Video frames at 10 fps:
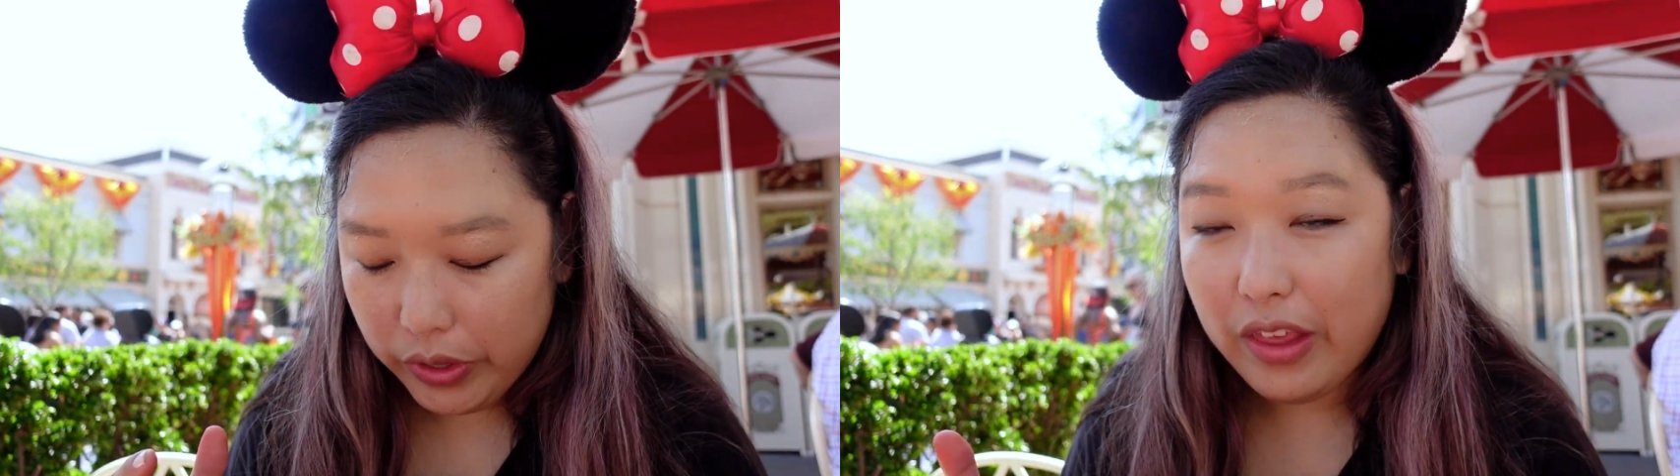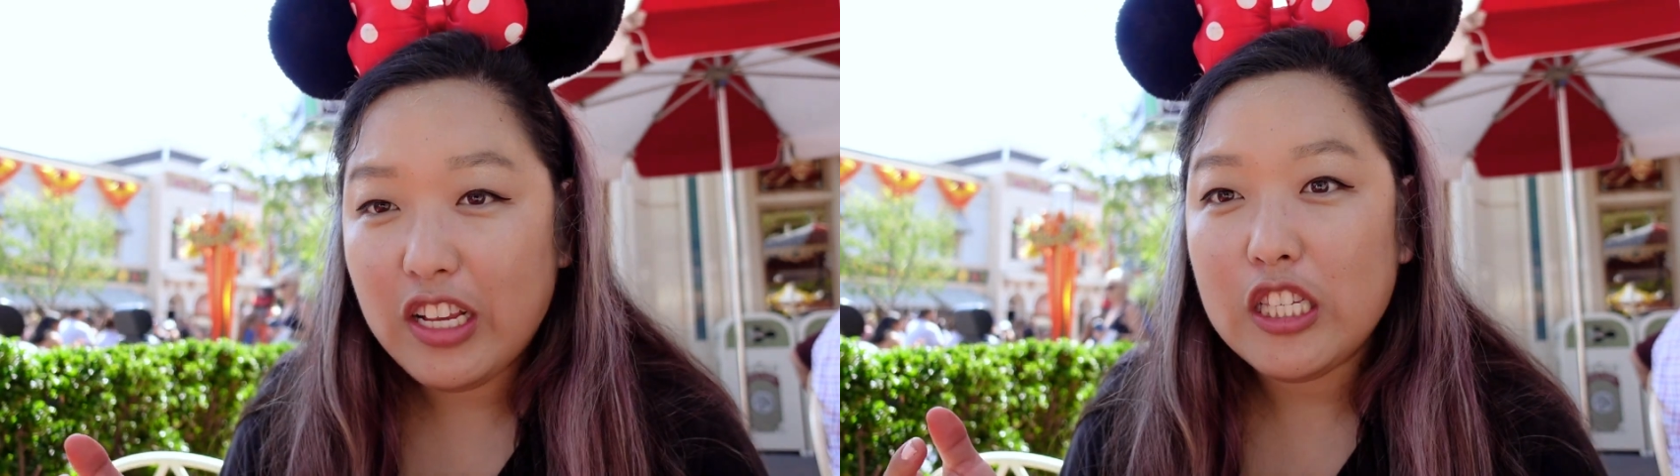
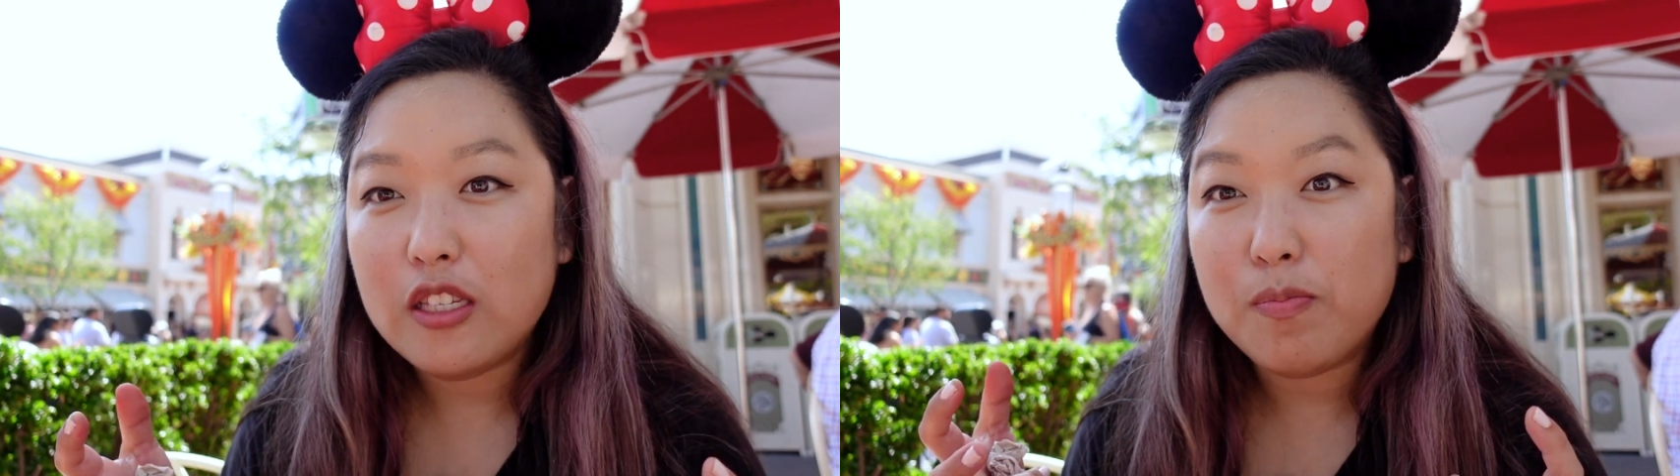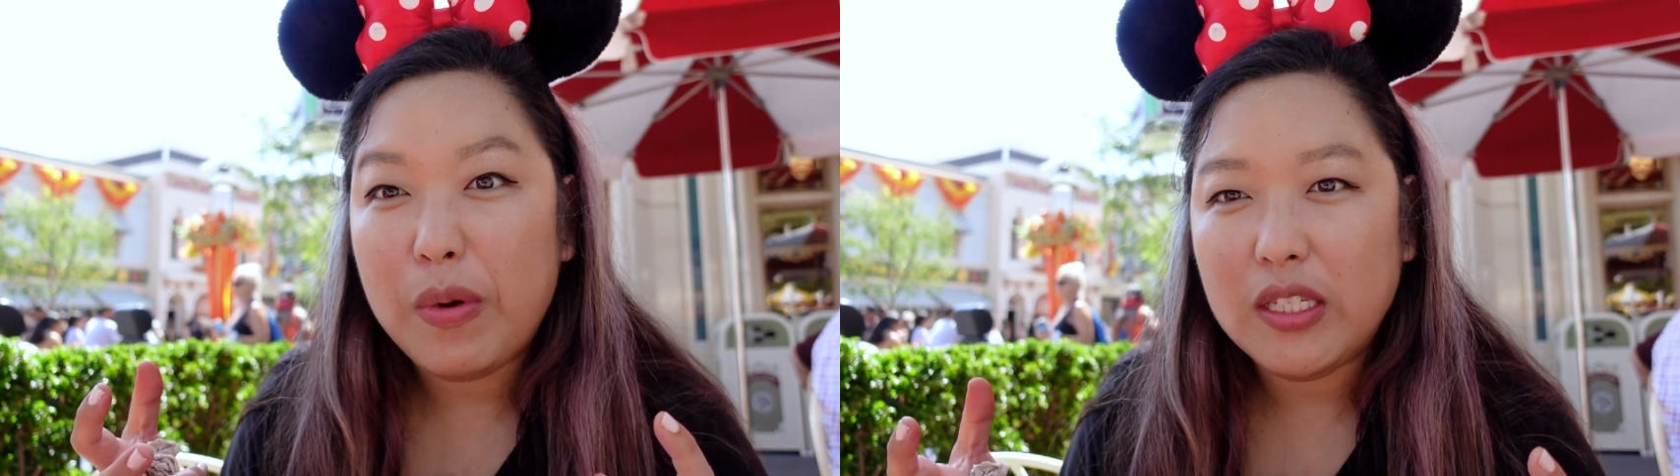with like
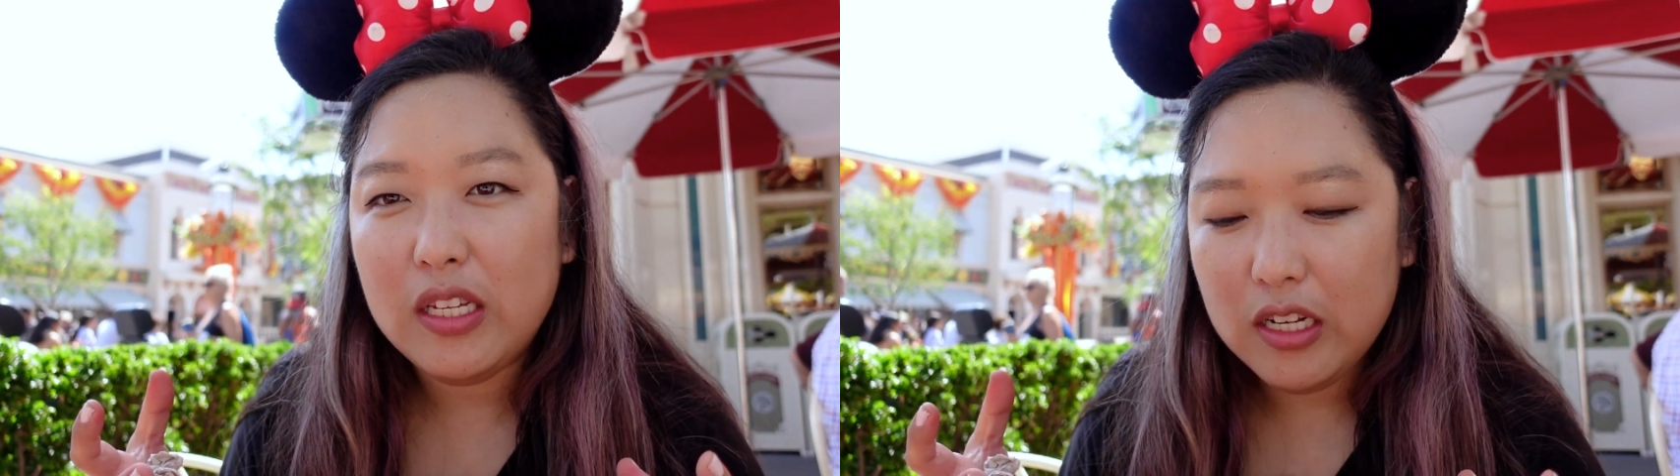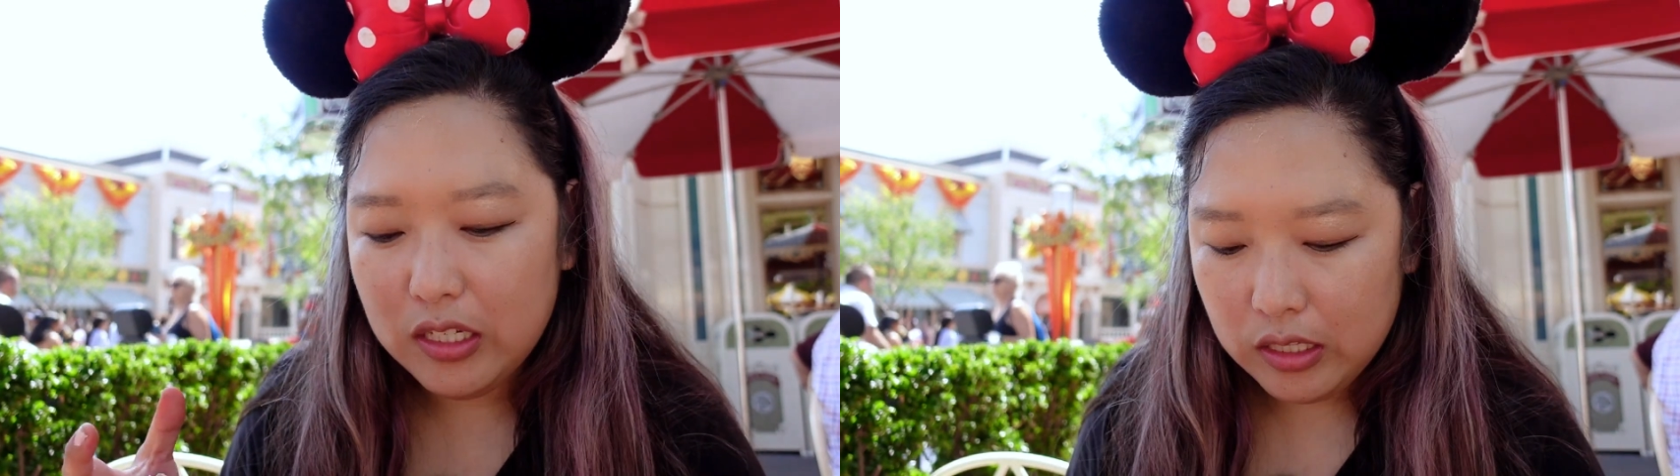
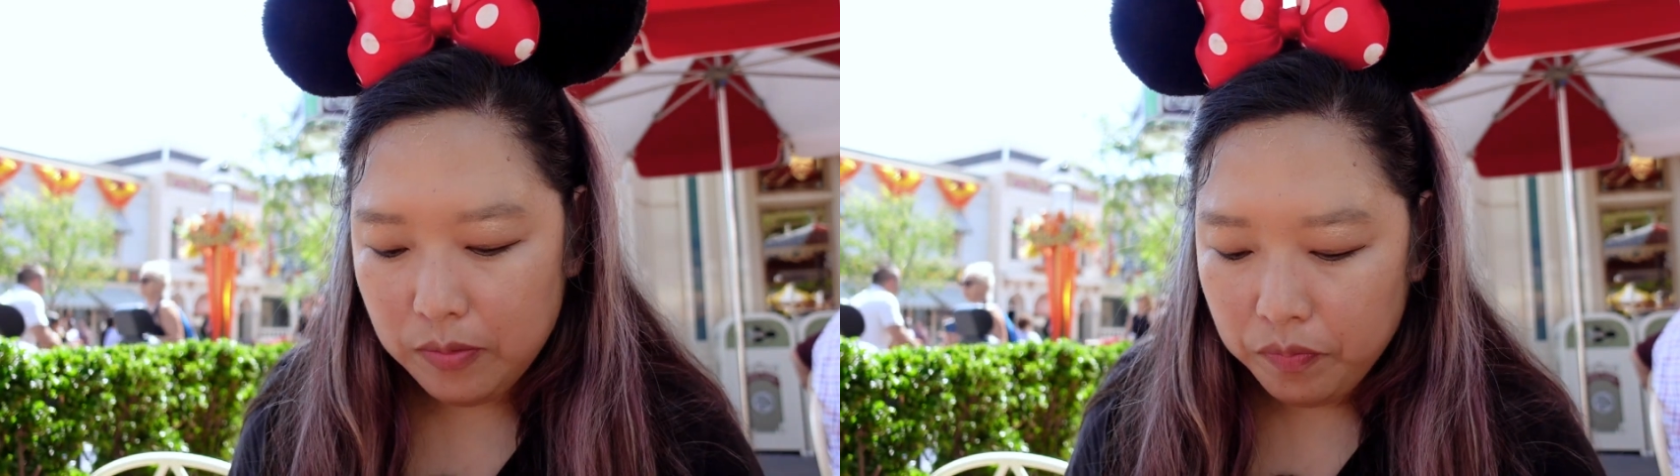spiciness.